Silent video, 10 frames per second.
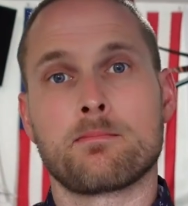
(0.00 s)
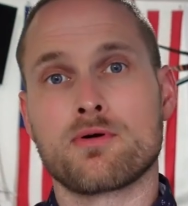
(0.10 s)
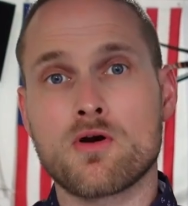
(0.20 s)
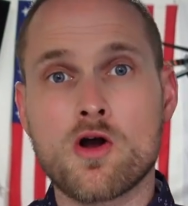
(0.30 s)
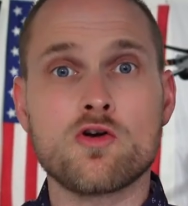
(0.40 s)

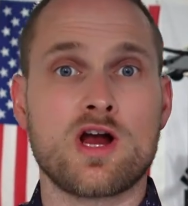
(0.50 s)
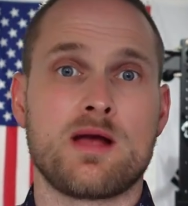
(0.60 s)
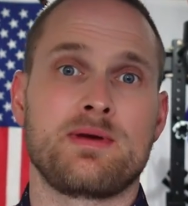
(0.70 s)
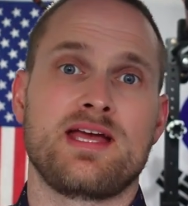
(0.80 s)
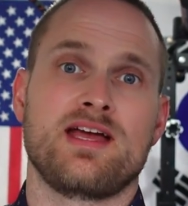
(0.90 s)

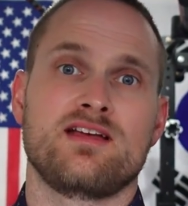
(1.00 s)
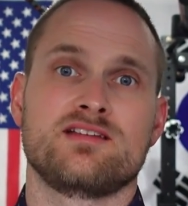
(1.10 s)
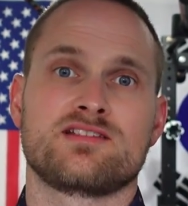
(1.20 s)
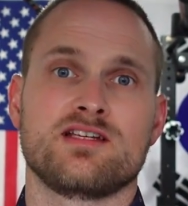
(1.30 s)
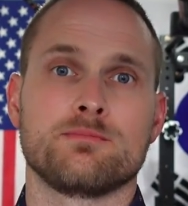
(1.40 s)
programming
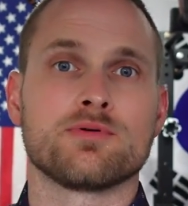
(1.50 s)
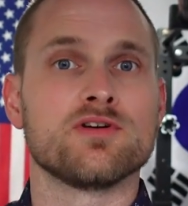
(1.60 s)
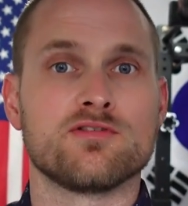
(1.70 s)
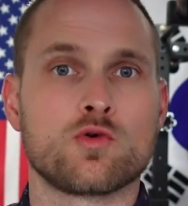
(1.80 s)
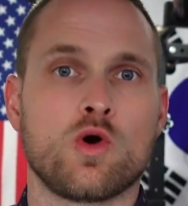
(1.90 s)
has
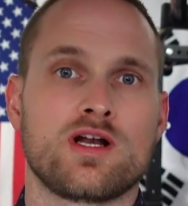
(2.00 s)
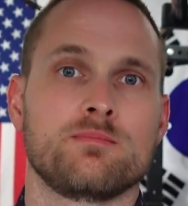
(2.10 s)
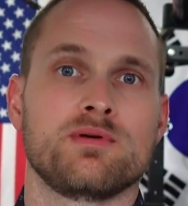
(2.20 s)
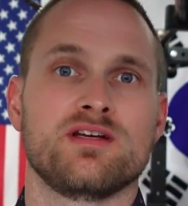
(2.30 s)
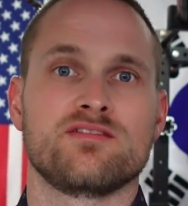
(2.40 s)
improved quite a
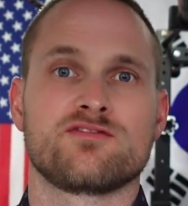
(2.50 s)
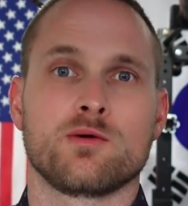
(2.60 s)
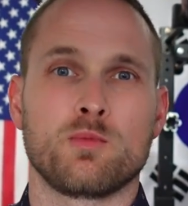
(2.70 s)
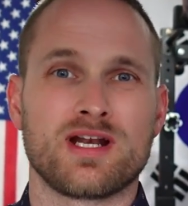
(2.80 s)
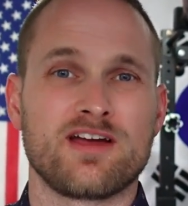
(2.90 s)
bit
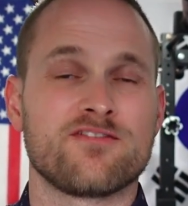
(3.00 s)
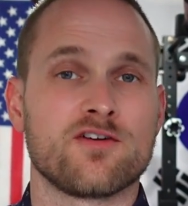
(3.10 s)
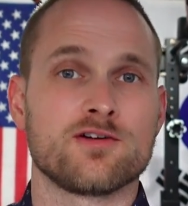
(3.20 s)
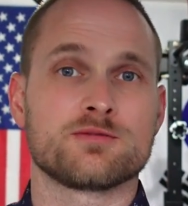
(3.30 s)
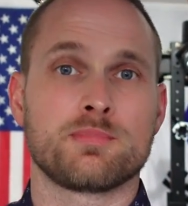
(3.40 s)
from when I
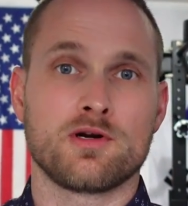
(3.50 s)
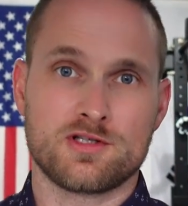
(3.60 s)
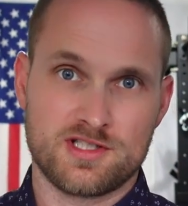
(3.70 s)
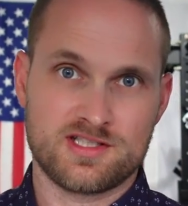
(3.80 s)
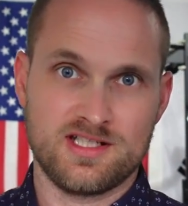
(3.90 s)
first
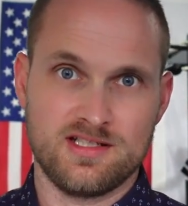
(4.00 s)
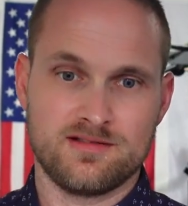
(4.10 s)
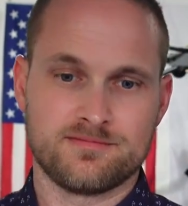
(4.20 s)
purchased it.